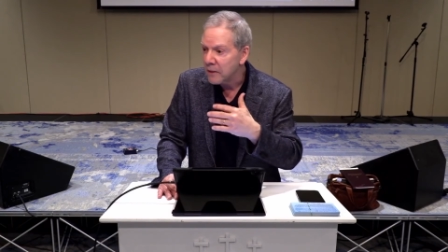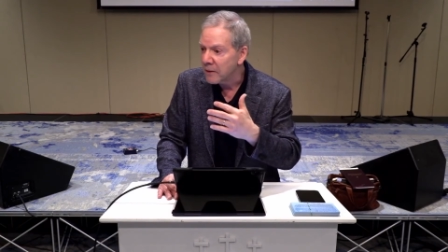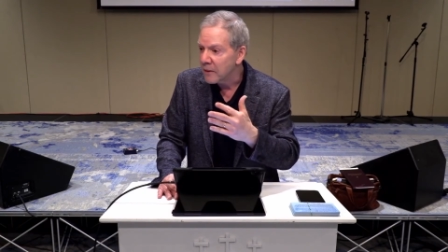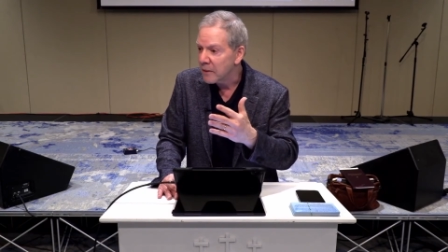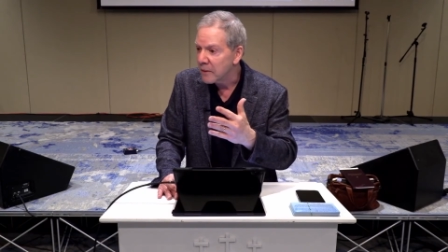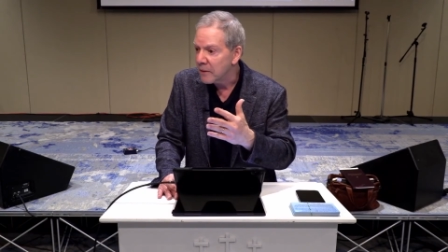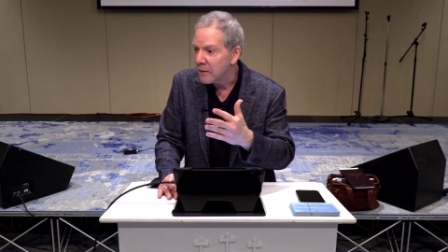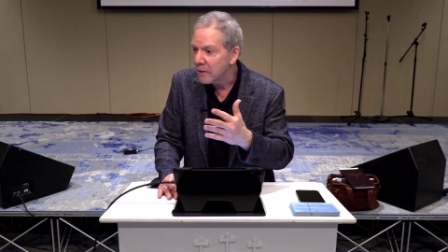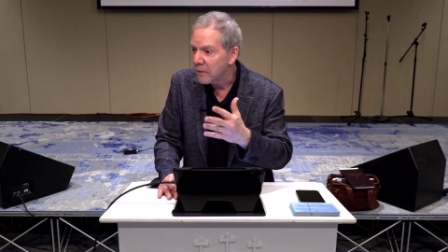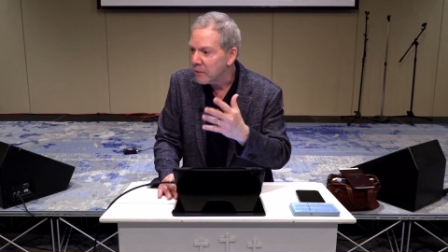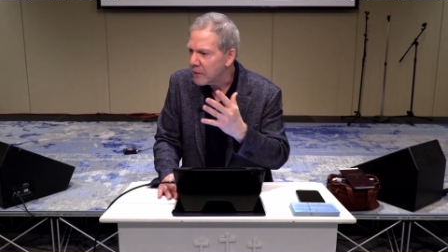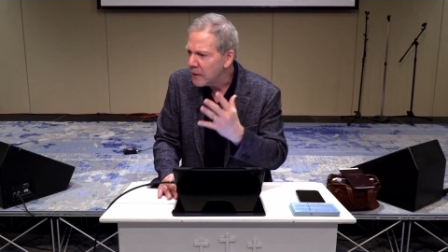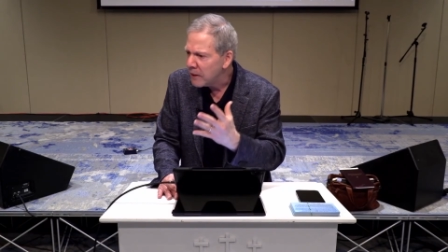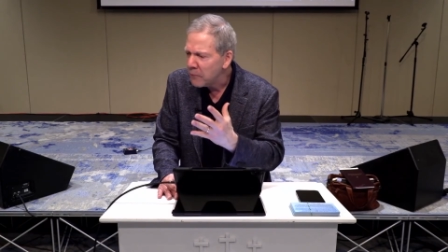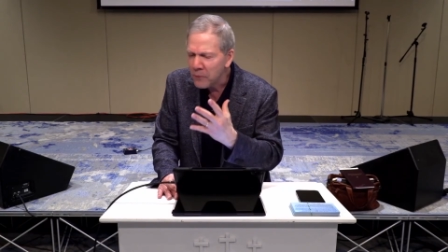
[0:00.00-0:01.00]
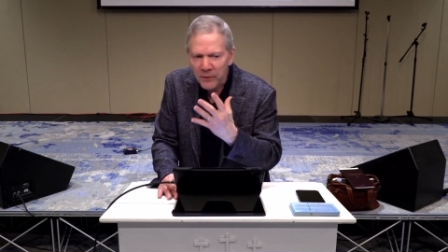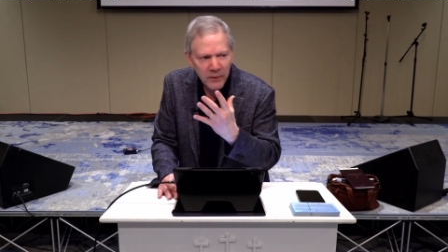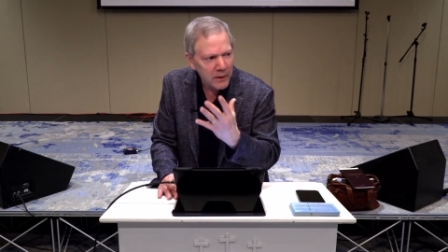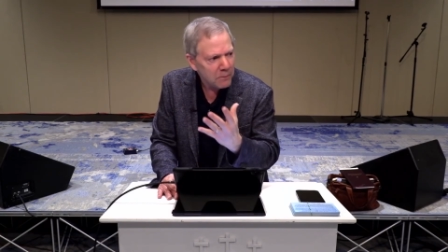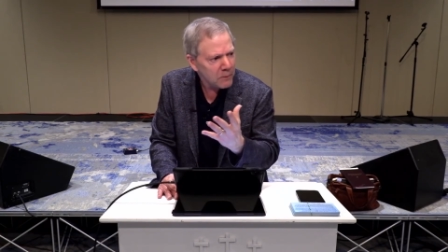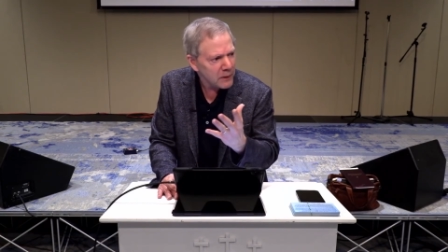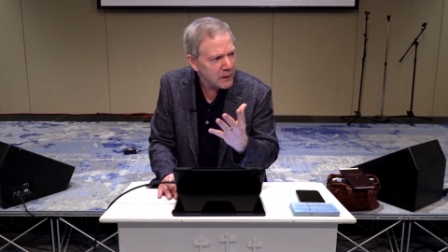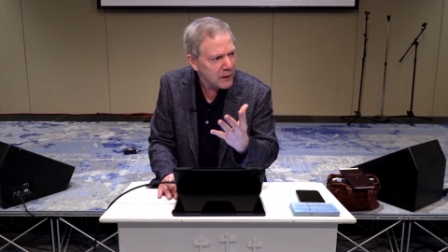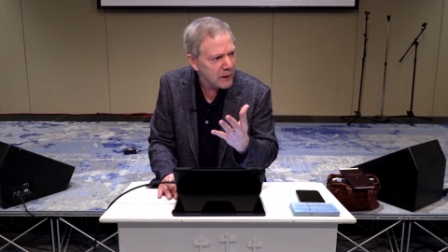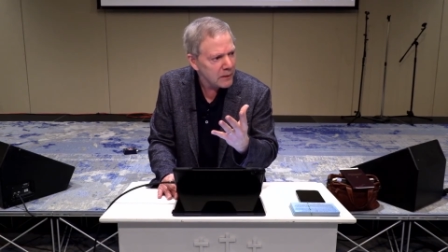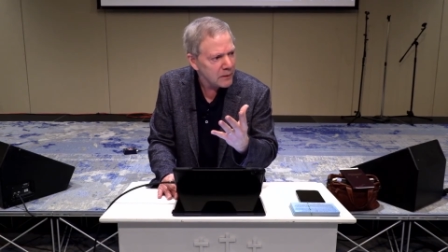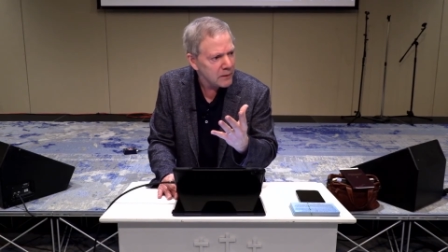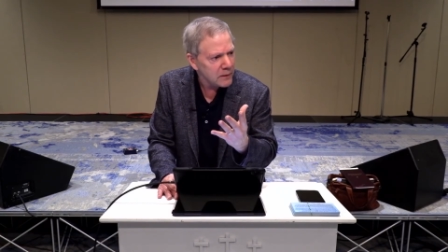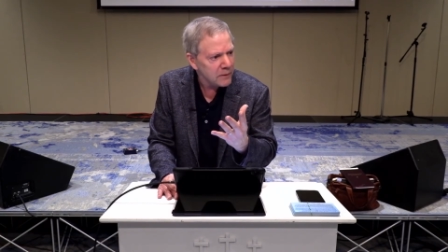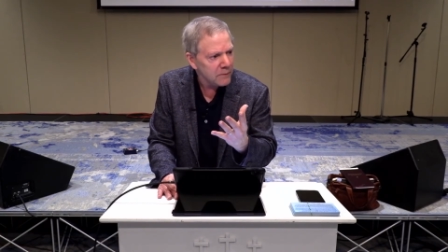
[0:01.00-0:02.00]
existence. You see what the
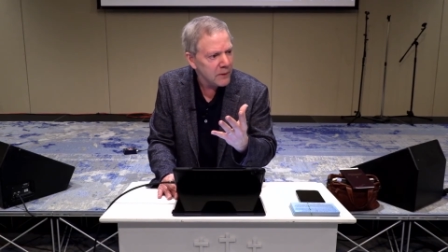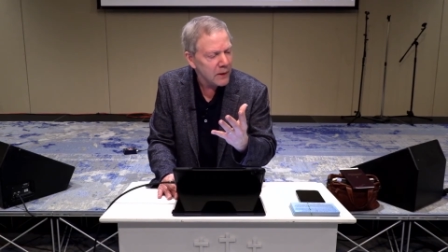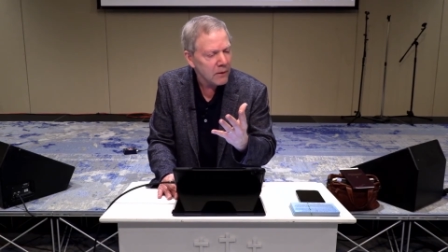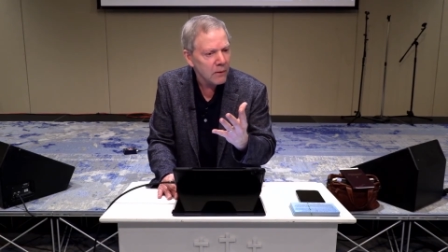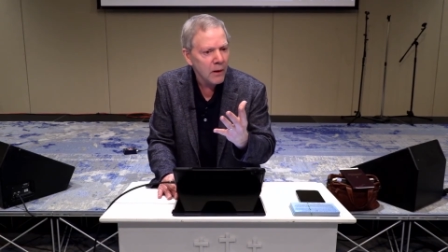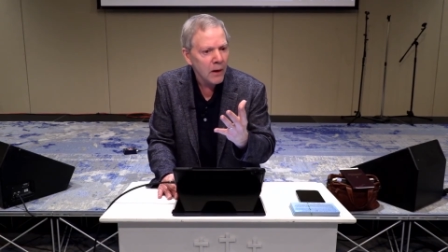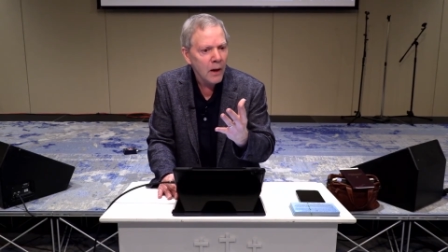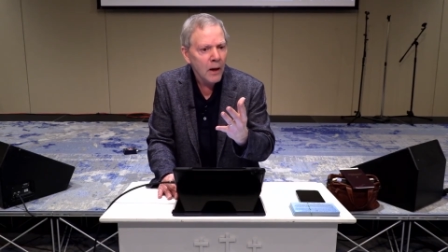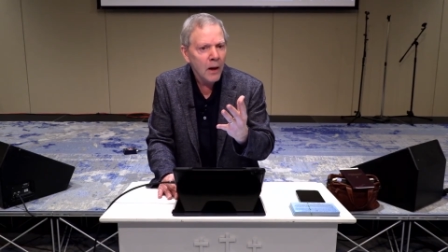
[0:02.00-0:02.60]
implications of that are?